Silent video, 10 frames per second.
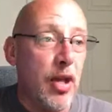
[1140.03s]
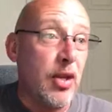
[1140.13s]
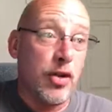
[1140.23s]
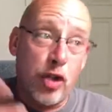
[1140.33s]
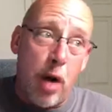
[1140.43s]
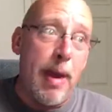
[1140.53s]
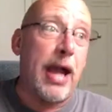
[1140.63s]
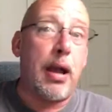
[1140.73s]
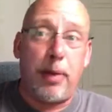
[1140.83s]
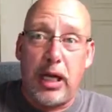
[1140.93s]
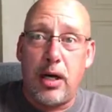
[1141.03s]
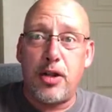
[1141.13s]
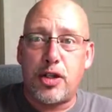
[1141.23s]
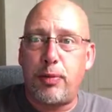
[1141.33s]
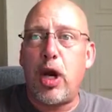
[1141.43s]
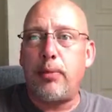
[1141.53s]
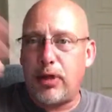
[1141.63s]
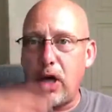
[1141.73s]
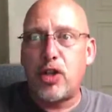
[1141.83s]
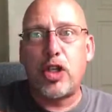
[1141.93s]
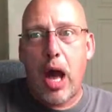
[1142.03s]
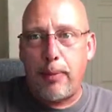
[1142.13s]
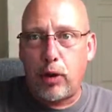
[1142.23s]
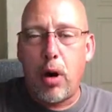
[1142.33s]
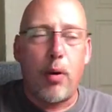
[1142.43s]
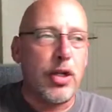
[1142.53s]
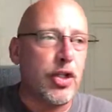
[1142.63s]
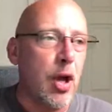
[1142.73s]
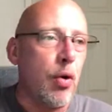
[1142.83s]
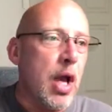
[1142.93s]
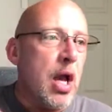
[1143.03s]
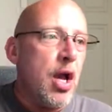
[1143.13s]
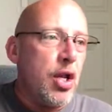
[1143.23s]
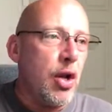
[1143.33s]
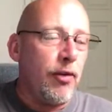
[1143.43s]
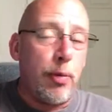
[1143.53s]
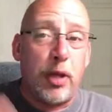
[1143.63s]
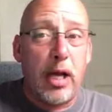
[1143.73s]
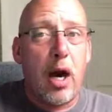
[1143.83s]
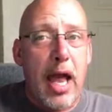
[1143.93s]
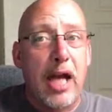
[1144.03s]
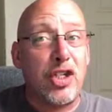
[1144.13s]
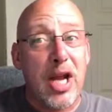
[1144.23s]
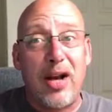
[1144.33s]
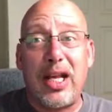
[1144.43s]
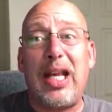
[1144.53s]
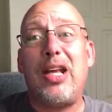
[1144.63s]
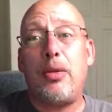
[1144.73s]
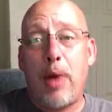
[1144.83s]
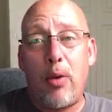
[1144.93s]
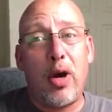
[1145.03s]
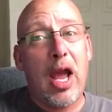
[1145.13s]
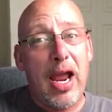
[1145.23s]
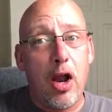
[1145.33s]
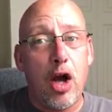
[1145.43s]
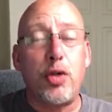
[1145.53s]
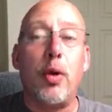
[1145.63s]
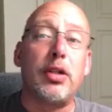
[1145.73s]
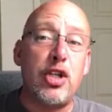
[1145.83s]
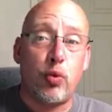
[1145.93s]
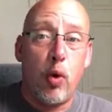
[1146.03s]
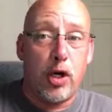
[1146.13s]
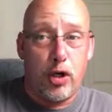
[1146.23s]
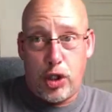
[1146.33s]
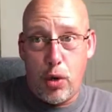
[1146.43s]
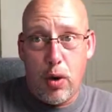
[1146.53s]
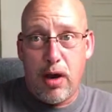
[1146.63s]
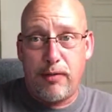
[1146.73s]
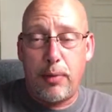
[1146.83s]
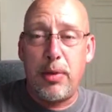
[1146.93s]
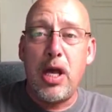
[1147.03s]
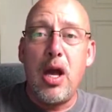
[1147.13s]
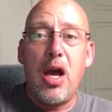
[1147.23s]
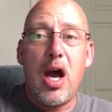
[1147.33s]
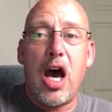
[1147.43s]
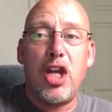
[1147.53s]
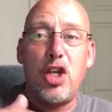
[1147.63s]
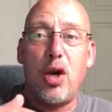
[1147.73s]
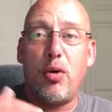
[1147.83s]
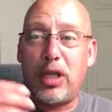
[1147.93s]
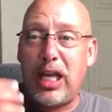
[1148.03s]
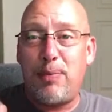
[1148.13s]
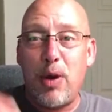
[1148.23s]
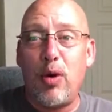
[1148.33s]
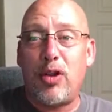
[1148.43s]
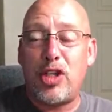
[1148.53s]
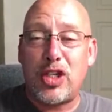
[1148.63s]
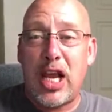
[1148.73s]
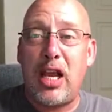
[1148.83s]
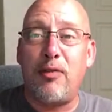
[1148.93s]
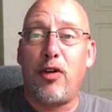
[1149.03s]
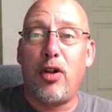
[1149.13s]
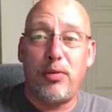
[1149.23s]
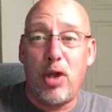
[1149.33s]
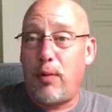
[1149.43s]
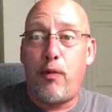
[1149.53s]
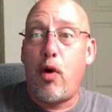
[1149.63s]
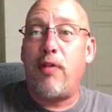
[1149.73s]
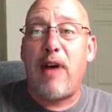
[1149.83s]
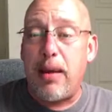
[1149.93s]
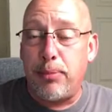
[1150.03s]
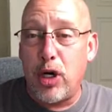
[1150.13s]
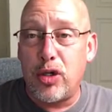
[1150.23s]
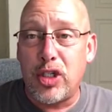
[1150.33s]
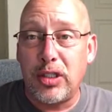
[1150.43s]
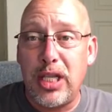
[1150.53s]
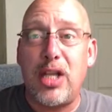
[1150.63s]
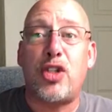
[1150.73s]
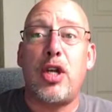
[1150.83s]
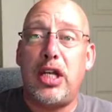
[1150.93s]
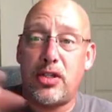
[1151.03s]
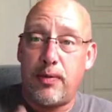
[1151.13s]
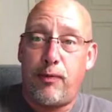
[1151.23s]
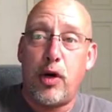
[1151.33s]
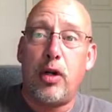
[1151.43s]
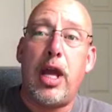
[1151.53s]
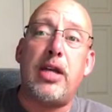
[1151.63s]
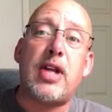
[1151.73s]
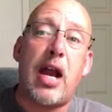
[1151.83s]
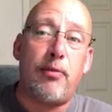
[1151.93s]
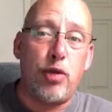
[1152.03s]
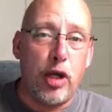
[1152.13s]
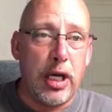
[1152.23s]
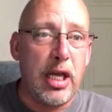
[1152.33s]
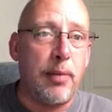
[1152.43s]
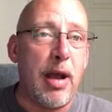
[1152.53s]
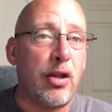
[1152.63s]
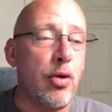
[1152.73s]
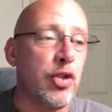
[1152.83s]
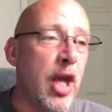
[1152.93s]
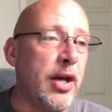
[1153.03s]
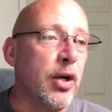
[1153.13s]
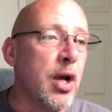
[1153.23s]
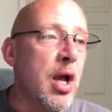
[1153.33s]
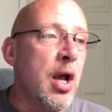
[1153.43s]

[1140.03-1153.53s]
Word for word: and then they'll start back up again in the spring, but they'll stop crowing. So, you know, if you plan on hatching out again, you might want to hang on to at least one or two of them. Uh, you know, keep it with just a handful, you know, four or five birds at least, so you get some fertile eggs out of them. You can incubate those later.